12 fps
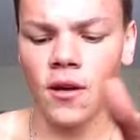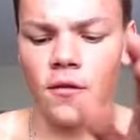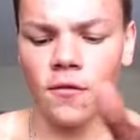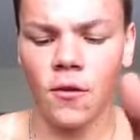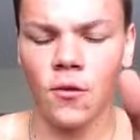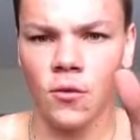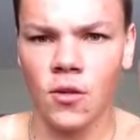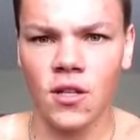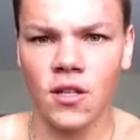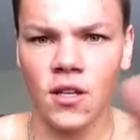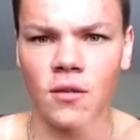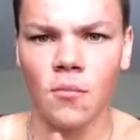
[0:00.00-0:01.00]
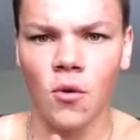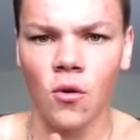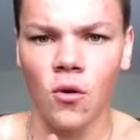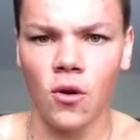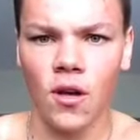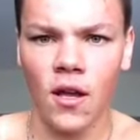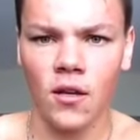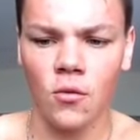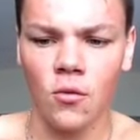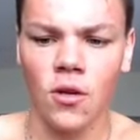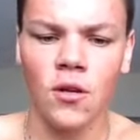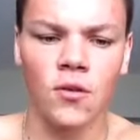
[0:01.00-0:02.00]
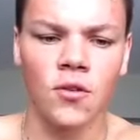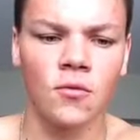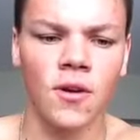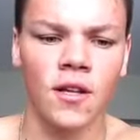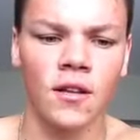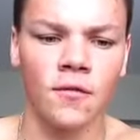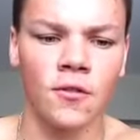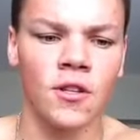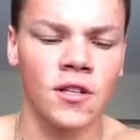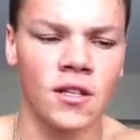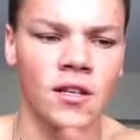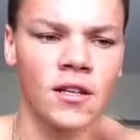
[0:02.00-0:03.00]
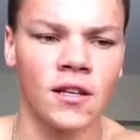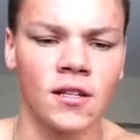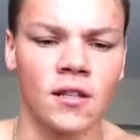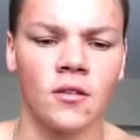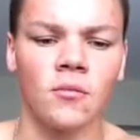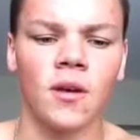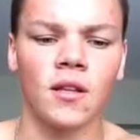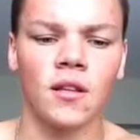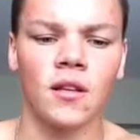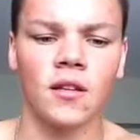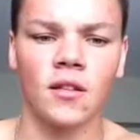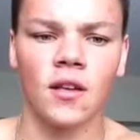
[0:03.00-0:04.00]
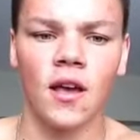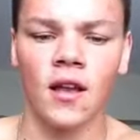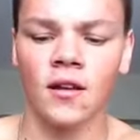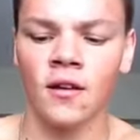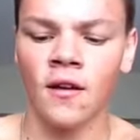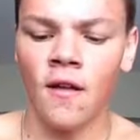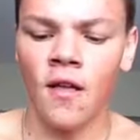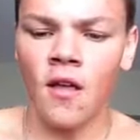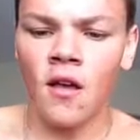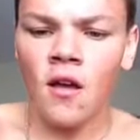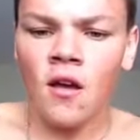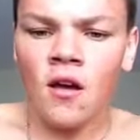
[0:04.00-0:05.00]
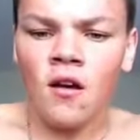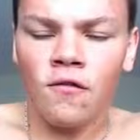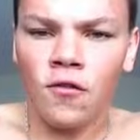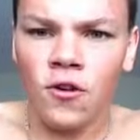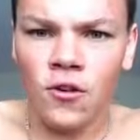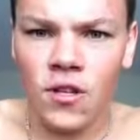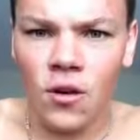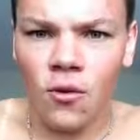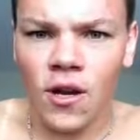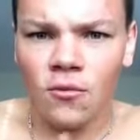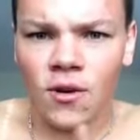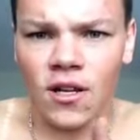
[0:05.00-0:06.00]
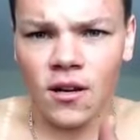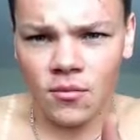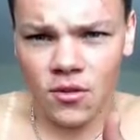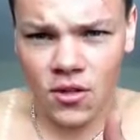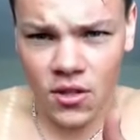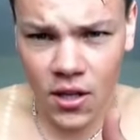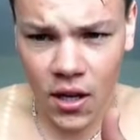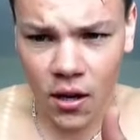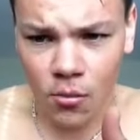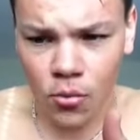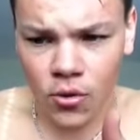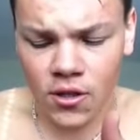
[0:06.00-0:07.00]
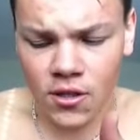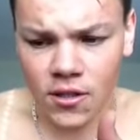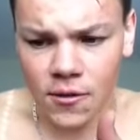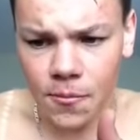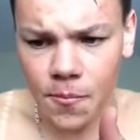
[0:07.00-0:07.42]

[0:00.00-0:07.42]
if you just eat more, and you will lose weight if you just eat less than your maintenance. And for losing weight, when it comes to sticking points,